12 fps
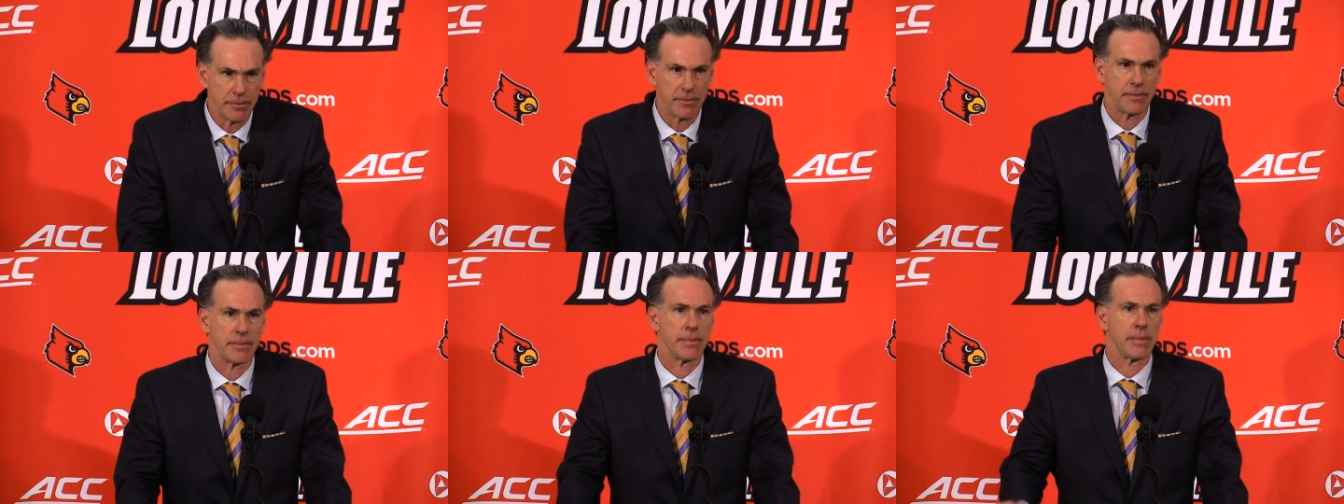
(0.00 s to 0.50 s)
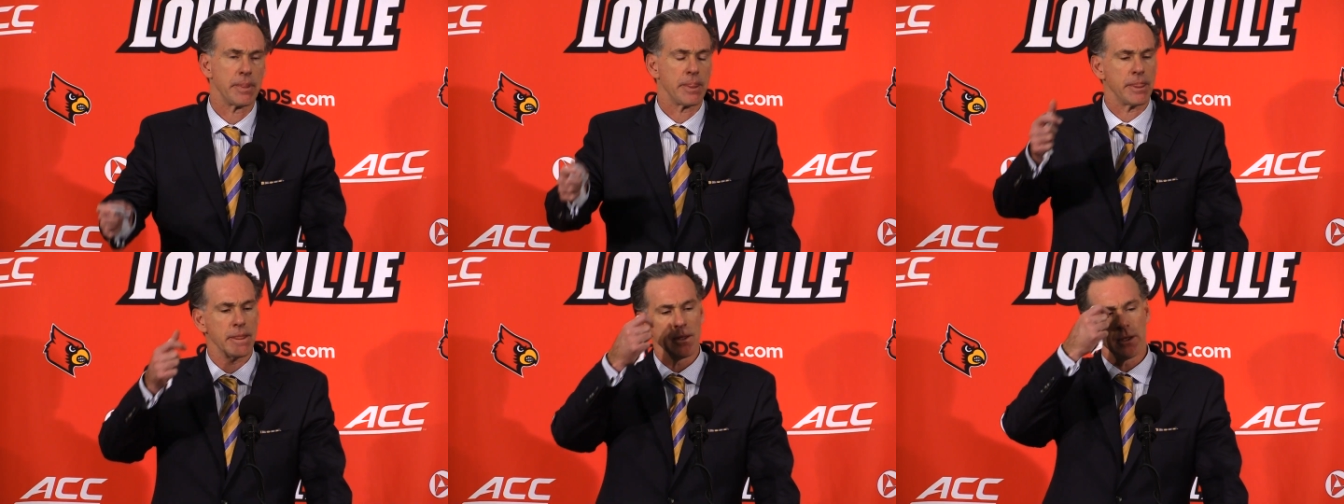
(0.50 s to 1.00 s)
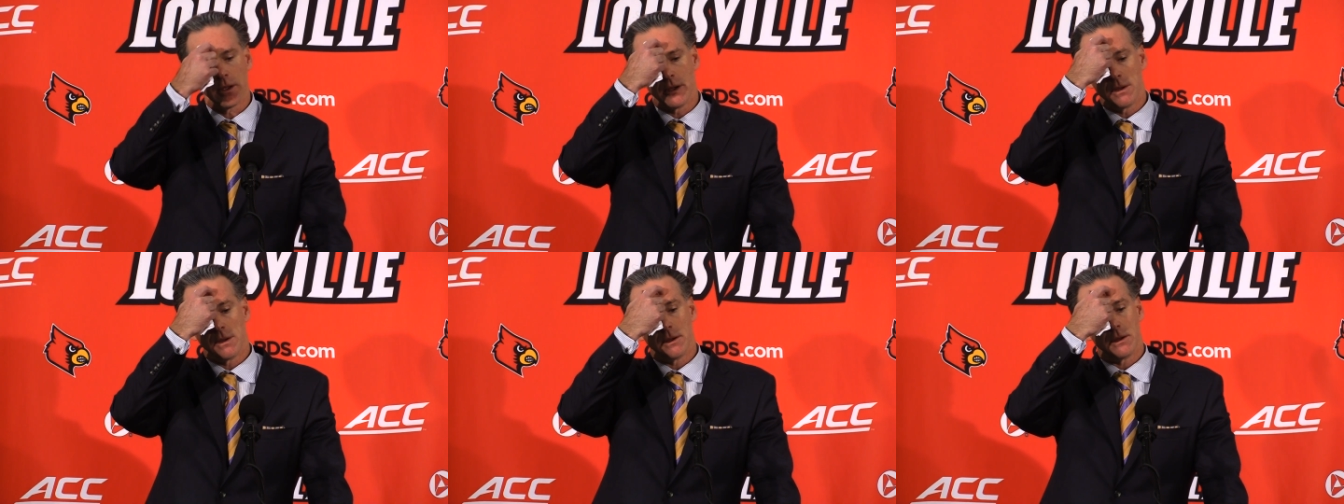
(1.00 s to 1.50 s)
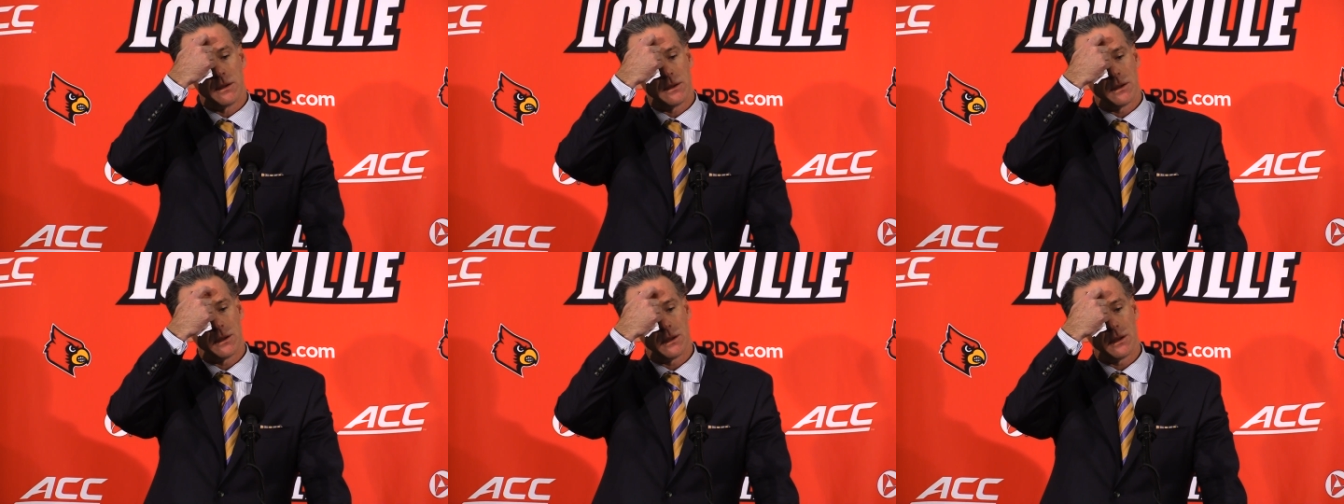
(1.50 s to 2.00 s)
can you talk about theirs for
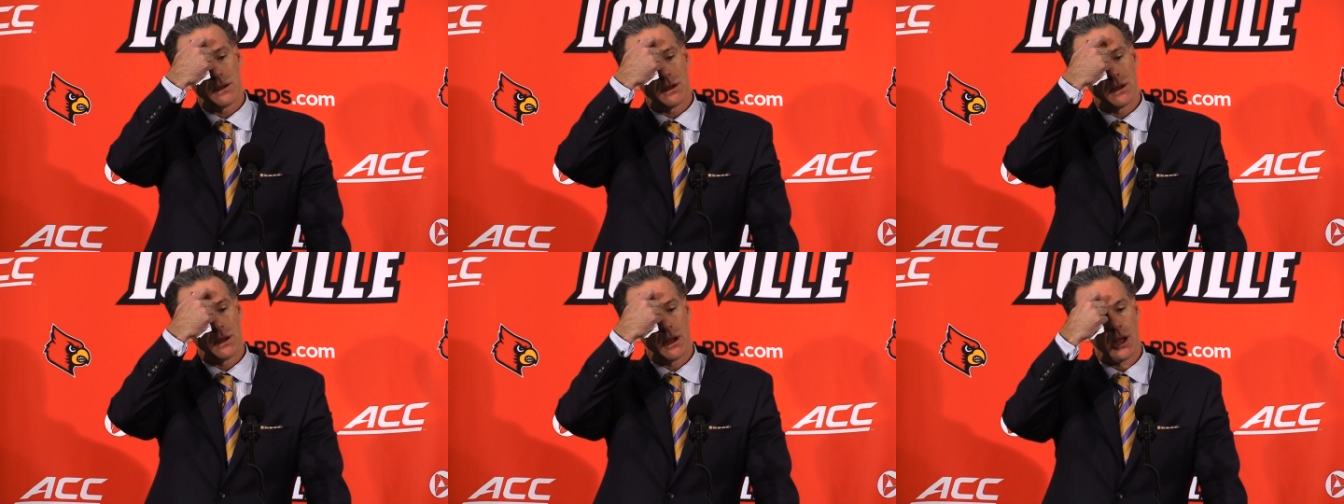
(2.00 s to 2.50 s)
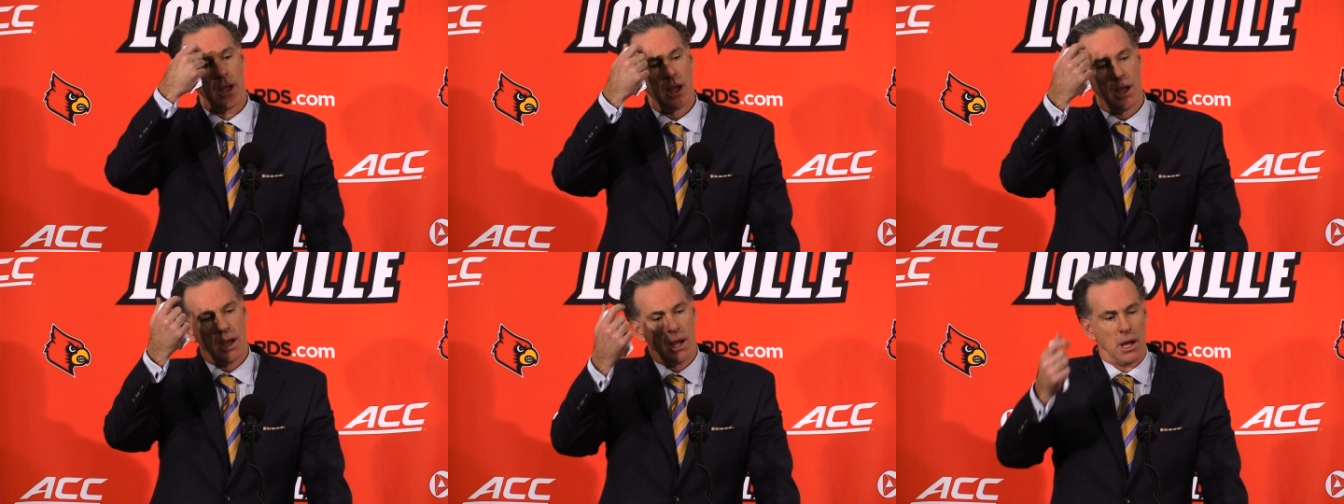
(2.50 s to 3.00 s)
Onuaku he